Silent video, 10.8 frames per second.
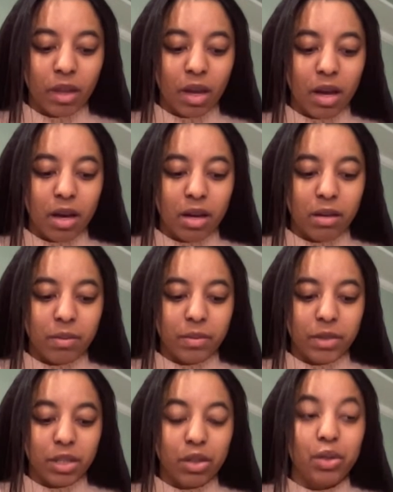
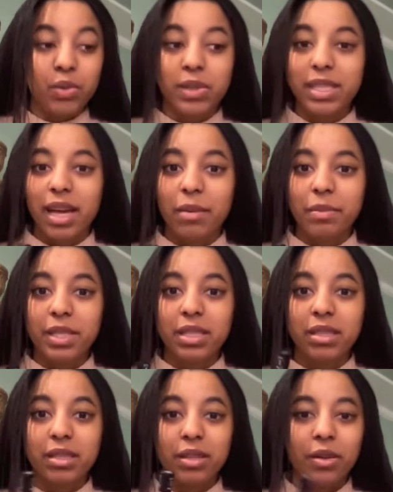the 2 steps.
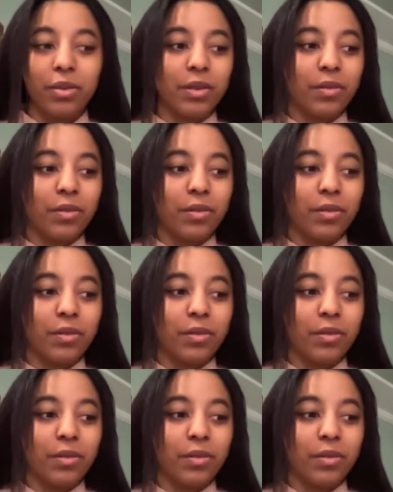So the